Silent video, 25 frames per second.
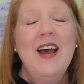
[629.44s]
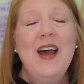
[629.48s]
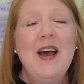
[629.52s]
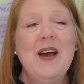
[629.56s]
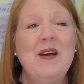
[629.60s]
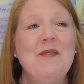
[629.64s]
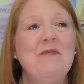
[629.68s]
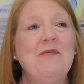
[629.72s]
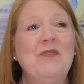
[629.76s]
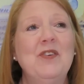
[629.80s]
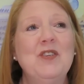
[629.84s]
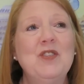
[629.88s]

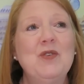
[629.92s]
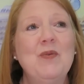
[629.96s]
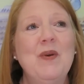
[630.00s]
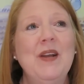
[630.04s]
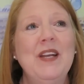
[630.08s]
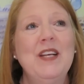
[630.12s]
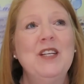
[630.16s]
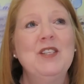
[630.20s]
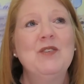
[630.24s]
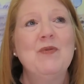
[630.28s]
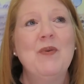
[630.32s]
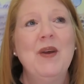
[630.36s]
for
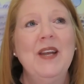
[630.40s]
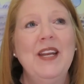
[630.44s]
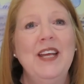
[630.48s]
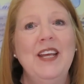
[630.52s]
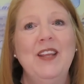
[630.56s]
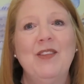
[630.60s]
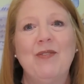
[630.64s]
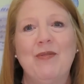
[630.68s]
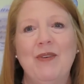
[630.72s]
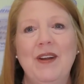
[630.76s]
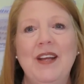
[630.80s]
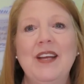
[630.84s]

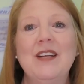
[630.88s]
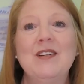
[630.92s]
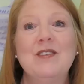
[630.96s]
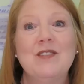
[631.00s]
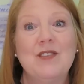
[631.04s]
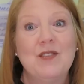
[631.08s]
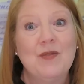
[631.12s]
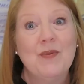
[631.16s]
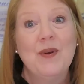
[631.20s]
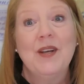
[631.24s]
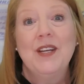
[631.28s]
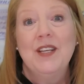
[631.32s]
2023
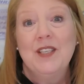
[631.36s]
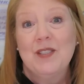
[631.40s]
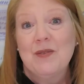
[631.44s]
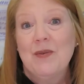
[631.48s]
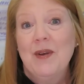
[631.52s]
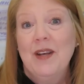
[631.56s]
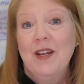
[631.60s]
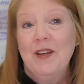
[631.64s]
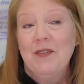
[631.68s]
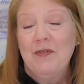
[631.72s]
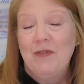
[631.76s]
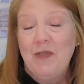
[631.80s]
and
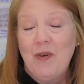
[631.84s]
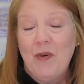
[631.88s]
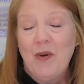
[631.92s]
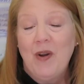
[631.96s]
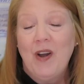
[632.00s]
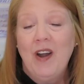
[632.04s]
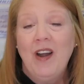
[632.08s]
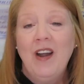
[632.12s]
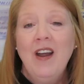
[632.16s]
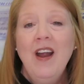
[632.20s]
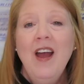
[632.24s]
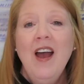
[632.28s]

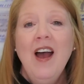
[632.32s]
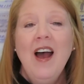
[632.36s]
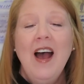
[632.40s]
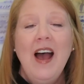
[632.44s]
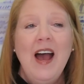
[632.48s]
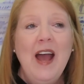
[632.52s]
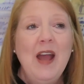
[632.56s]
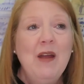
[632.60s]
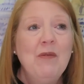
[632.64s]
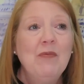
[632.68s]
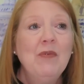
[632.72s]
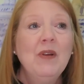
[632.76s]
2024.
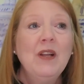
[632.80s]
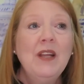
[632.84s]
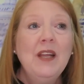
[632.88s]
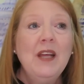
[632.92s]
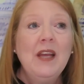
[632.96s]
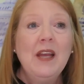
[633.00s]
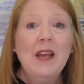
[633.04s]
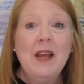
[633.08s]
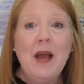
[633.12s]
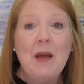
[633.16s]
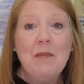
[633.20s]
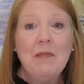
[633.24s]

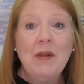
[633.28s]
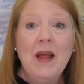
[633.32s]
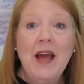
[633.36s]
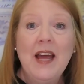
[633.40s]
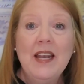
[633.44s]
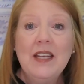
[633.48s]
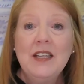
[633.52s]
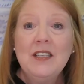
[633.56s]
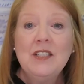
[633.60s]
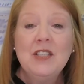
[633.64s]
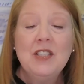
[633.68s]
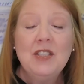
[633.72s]
I'm
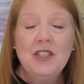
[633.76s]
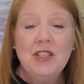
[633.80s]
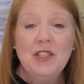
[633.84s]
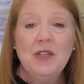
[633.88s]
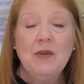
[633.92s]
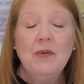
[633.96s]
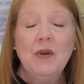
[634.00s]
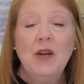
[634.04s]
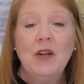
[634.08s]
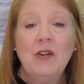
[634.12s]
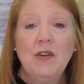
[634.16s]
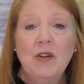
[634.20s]
planning to
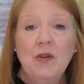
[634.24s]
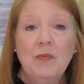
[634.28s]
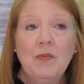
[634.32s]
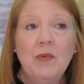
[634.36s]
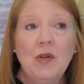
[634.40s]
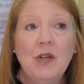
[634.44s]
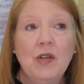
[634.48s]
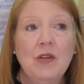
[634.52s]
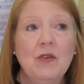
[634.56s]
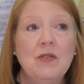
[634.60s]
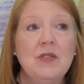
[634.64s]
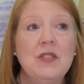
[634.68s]
do a group
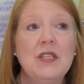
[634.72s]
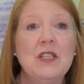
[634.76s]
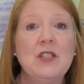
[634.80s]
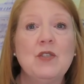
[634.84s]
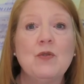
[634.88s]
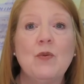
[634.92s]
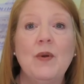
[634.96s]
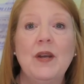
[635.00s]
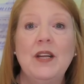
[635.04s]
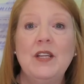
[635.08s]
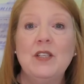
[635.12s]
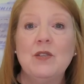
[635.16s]
cruise
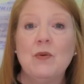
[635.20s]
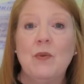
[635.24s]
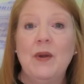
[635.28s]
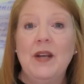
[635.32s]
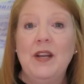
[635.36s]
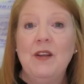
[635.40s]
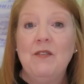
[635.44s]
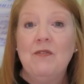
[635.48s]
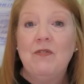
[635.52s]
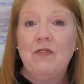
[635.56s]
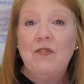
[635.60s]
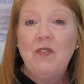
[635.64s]
in
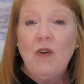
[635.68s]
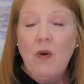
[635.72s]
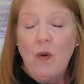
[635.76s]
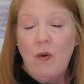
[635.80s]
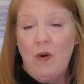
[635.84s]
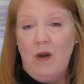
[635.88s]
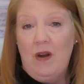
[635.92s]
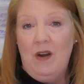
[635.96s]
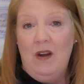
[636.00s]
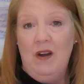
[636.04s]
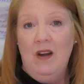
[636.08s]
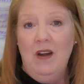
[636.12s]

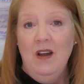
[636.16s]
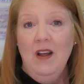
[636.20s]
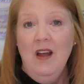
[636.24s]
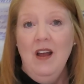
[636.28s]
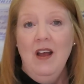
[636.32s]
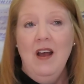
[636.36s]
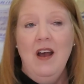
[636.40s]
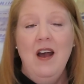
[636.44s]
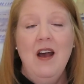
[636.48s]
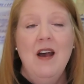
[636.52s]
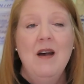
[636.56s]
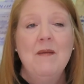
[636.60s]
2024
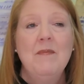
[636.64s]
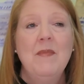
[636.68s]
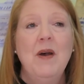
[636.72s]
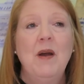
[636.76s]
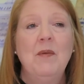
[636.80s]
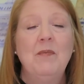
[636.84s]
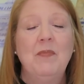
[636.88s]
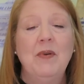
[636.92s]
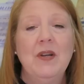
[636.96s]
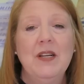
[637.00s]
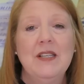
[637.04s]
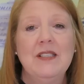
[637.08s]

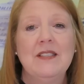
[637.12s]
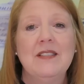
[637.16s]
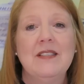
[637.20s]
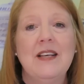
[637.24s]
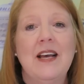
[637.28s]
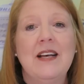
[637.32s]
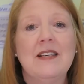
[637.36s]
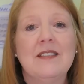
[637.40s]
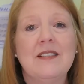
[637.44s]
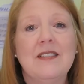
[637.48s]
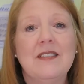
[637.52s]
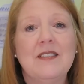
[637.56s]
on
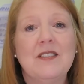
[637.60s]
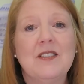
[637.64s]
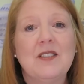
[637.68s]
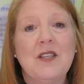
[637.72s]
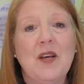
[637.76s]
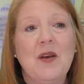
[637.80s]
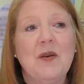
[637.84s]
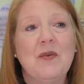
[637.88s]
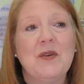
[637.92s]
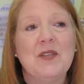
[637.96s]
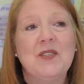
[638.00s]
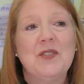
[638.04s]
Princess. And
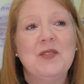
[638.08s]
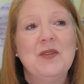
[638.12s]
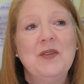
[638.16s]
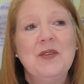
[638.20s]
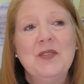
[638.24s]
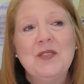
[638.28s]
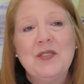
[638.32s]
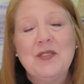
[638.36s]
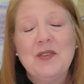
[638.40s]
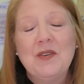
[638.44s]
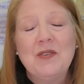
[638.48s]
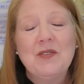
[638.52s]
so as
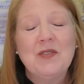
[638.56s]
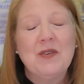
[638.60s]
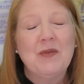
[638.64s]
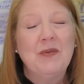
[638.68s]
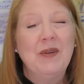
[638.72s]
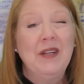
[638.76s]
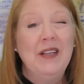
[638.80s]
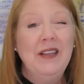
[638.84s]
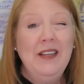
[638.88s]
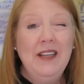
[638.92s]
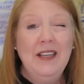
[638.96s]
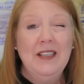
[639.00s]
soon as those are
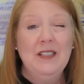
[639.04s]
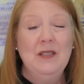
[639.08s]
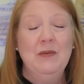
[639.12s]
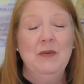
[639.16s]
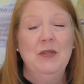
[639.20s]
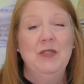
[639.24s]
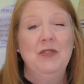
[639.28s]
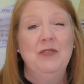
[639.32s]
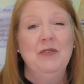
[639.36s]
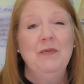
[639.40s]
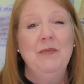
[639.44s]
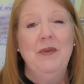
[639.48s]
released,
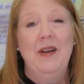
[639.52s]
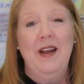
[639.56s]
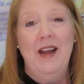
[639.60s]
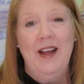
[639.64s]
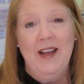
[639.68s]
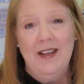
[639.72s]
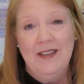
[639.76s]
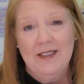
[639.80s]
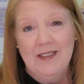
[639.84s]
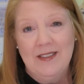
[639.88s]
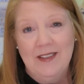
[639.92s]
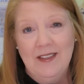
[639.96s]
which rumor
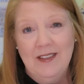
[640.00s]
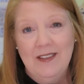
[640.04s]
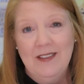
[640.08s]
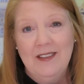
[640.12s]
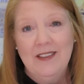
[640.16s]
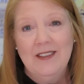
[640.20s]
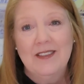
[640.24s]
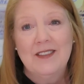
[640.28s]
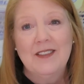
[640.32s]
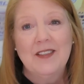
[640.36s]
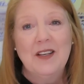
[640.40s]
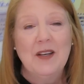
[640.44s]
has
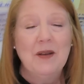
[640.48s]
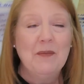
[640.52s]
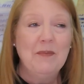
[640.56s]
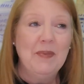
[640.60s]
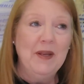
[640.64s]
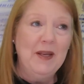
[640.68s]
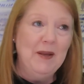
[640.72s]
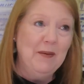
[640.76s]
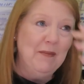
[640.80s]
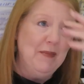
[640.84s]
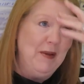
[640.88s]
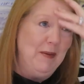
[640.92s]
it, it's going to
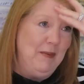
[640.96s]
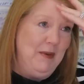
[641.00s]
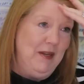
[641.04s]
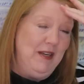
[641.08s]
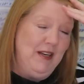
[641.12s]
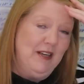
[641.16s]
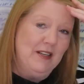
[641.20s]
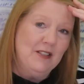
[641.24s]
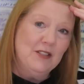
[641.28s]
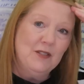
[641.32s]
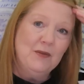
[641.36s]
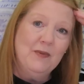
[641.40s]
be maybe
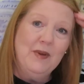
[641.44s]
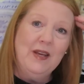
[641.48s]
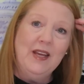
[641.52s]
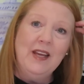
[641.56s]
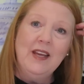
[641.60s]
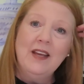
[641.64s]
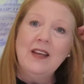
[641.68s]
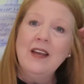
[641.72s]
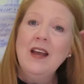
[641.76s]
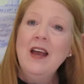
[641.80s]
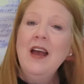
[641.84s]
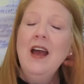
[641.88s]
next
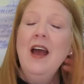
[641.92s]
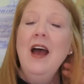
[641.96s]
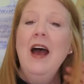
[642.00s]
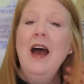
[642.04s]
week,